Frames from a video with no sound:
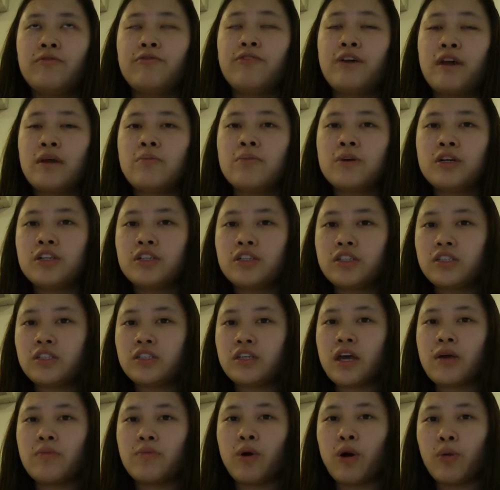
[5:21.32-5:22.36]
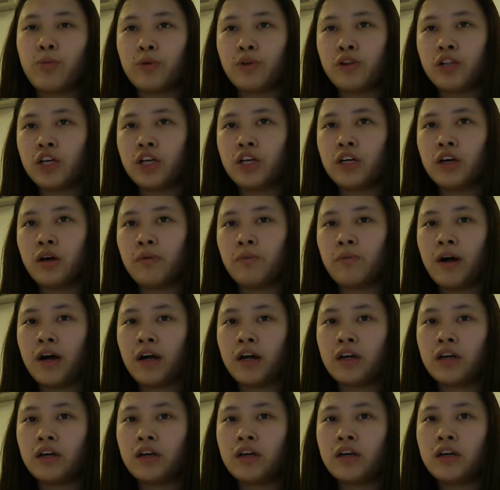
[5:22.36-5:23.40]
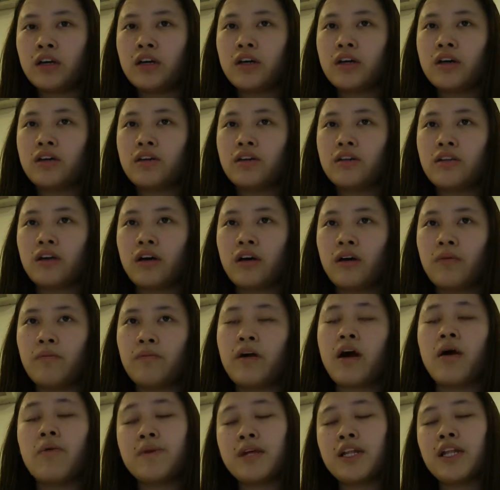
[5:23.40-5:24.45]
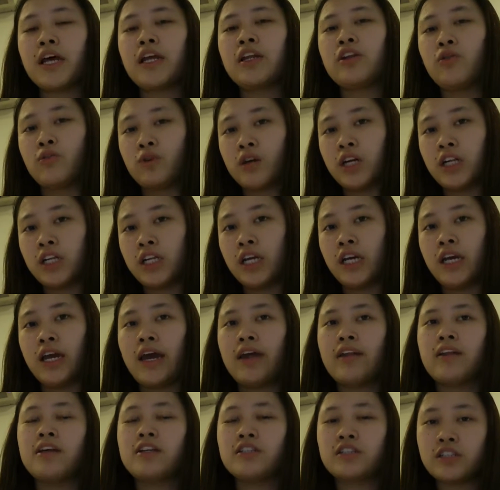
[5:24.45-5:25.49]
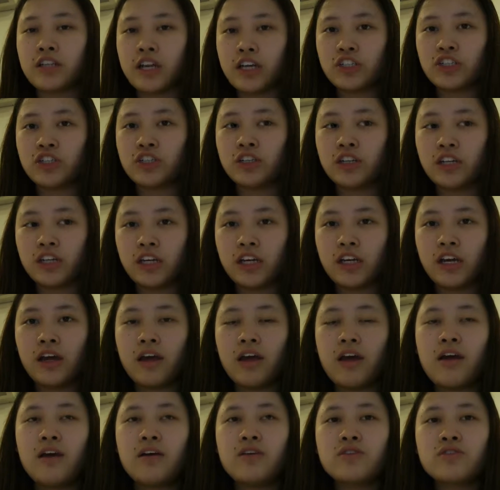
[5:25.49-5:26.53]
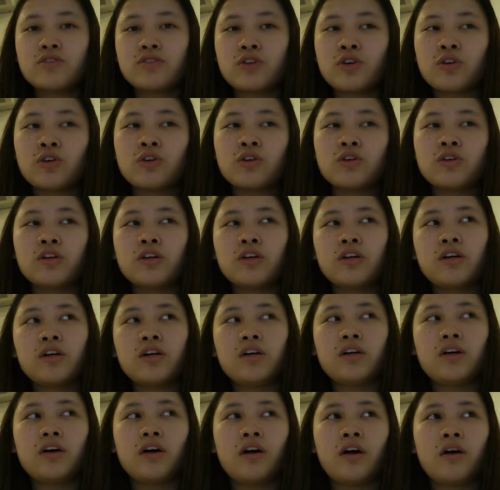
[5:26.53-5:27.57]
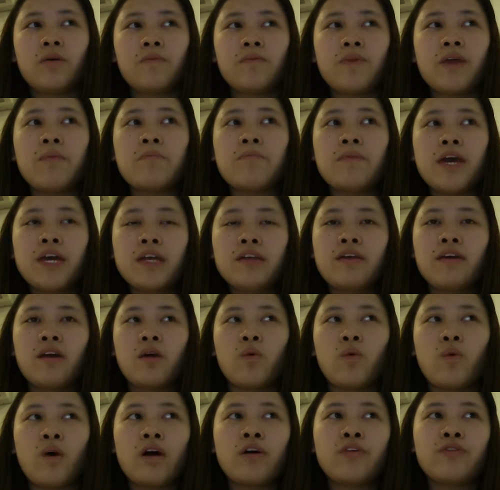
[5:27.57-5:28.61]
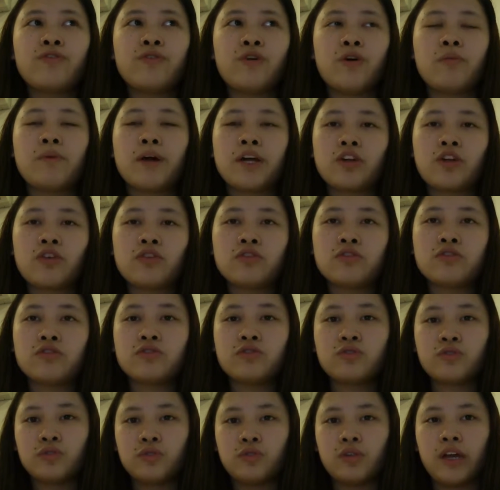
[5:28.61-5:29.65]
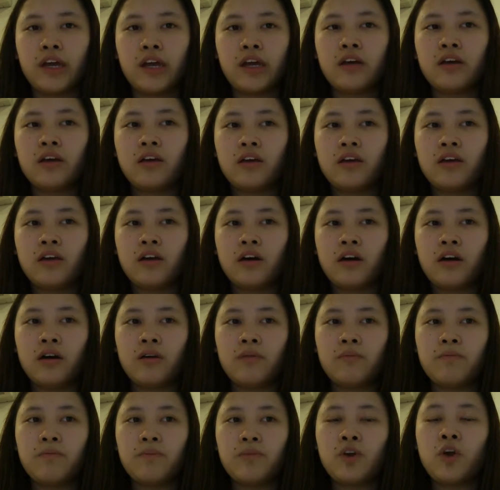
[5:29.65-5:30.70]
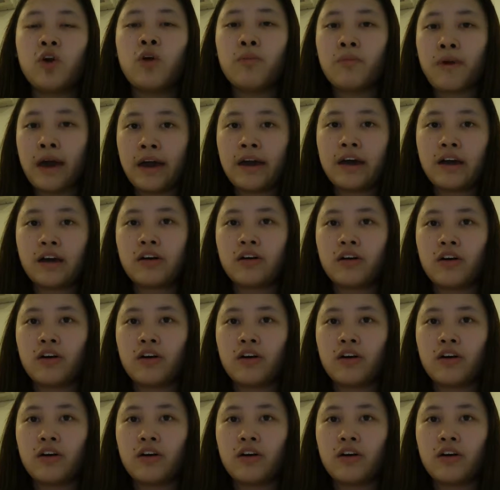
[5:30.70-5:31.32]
famous and popular among like locally and internationally. So it may take a while for McDonald's to like go back